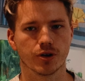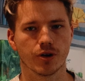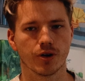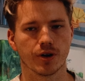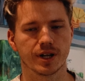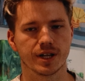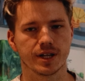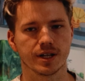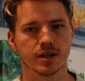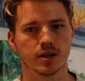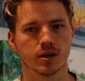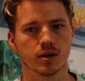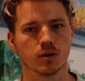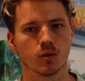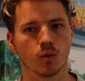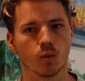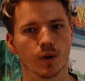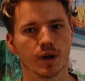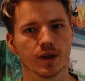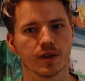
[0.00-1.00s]
journey
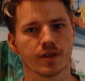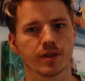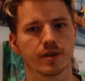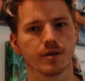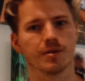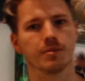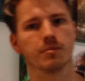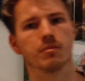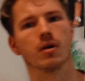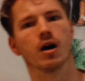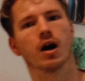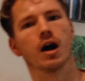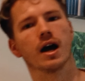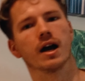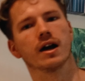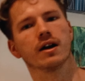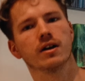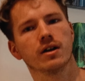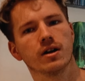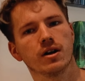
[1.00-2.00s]
with
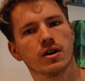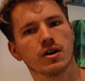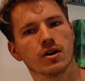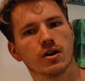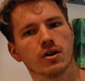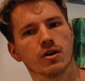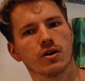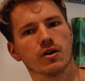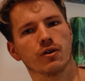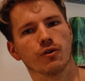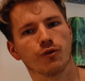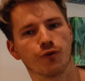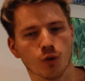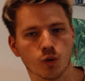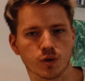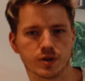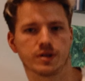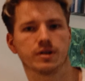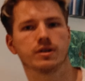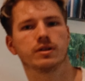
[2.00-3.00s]
my
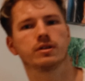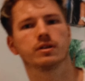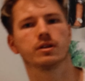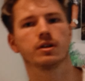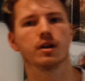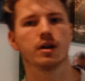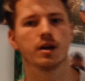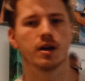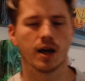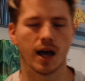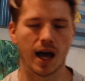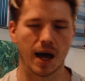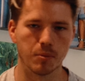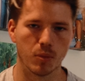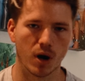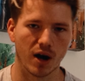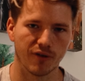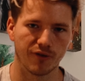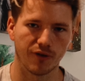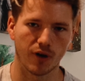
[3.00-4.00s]
foot and
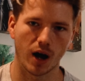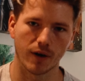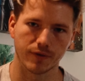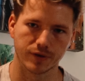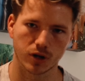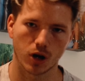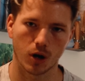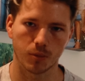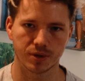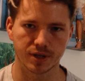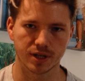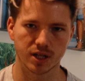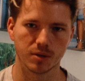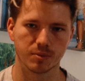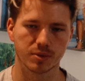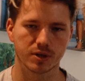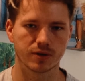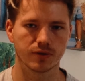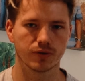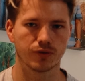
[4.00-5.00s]
my 5 top
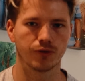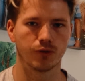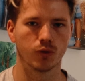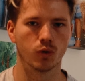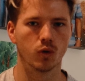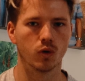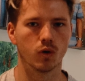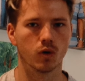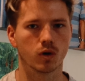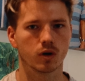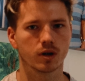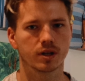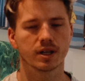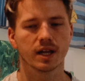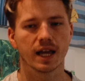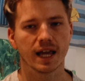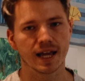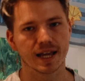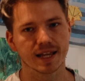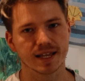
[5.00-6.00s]
tips for
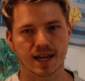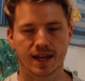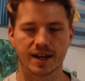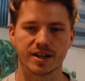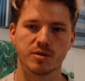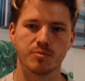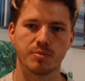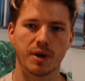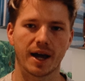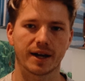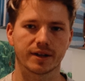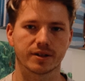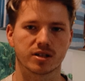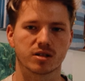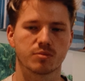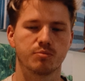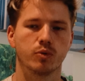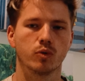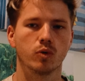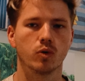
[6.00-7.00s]
getting you back to
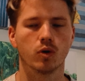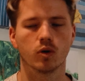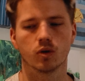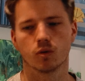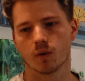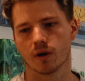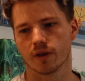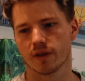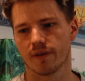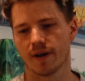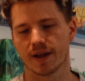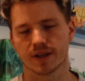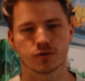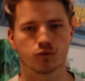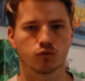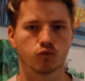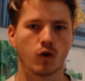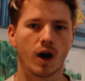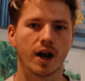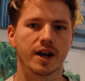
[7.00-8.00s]
sport, whether that's
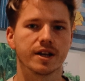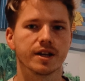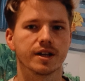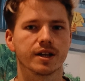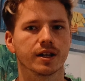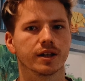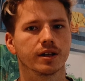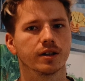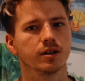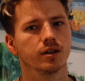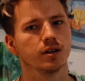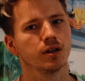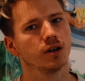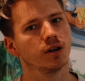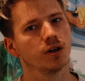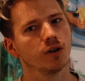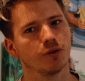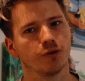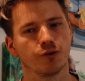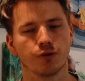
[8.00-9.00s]
running,
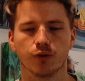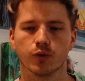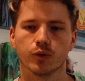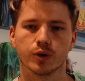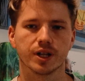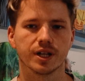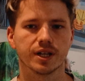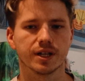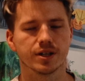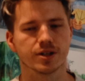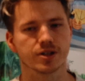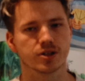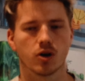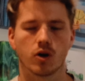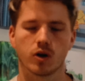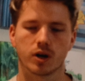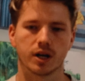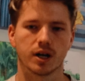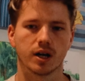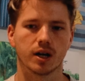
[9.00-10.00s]
footy,
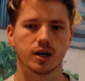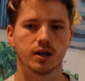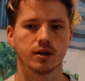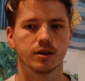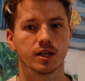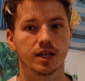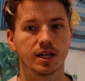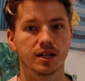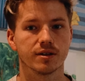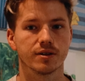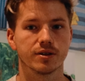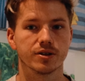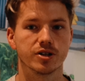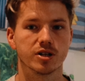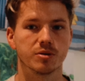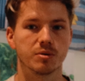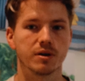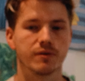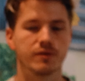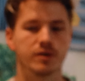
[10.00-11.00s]
soccer, into the
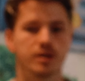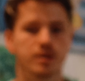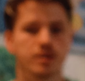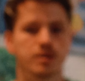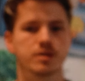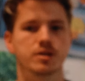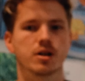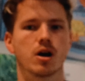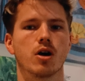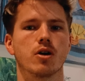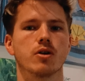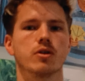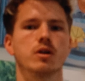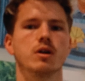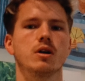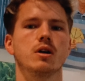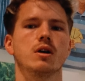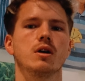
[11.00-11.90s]
gym even. So